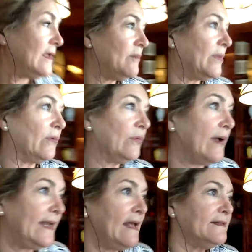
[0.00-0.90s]
But
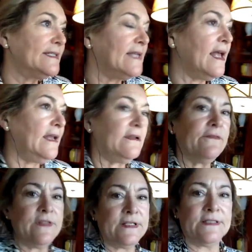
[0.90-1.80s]
right outside
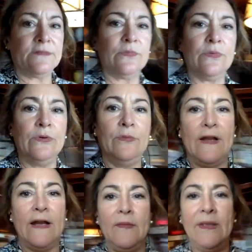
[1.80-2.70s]
of this
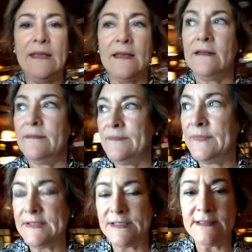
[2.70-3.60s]
room that I'm in
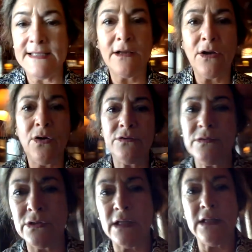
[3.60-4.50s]
is a deck
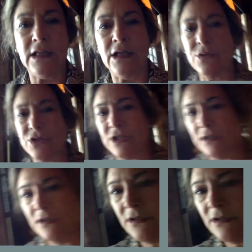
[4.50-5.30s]
overlooking the ocean.